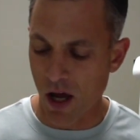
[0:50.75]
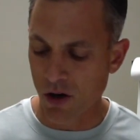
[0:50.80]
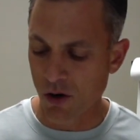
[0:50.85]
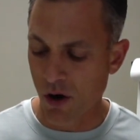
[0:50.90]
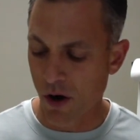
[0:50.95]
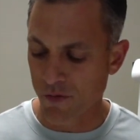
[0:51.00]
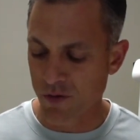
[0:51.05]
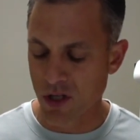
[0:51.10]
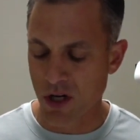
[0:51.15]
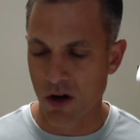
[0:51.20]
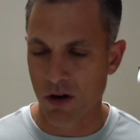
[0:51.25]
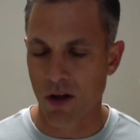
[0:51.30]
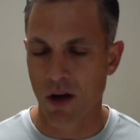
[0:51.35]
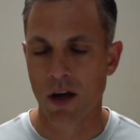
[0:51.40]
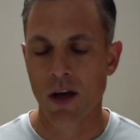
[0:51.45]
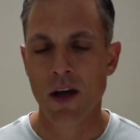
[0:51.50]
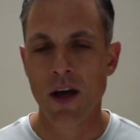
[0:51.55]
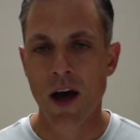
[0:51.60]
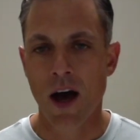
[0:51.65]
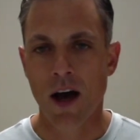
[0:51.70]
I've shared
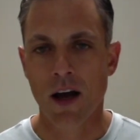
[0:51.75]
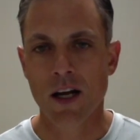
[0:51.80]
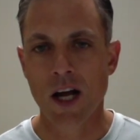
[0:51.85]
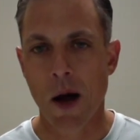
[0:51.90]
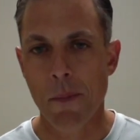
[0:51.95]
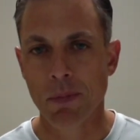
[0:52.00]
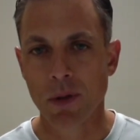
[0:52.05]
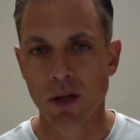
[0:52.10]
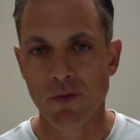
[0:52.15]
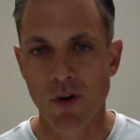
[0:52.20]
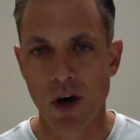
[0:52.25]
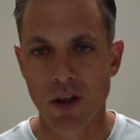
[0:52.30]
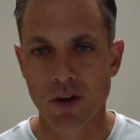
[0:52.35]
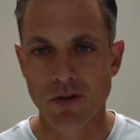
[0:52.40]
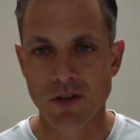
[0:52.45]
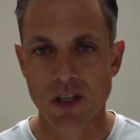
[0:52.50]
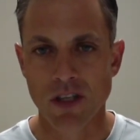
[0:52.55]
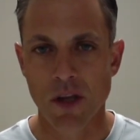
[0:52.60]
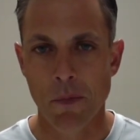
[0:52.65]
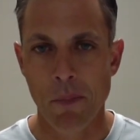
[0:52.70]
a couple of others
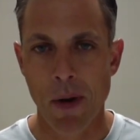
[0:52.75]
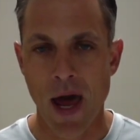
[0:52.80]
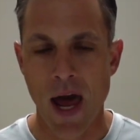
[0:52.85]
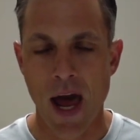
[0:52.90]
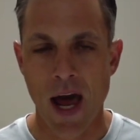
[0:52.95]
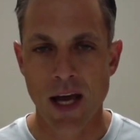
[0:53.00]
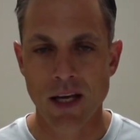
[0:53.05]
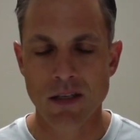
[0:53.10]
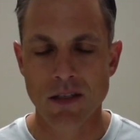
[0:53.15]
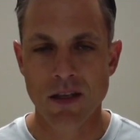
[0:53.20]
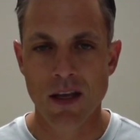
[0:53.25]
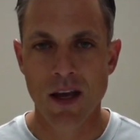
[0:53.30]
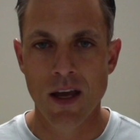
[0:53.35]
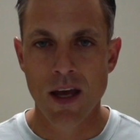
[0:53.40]
in the past,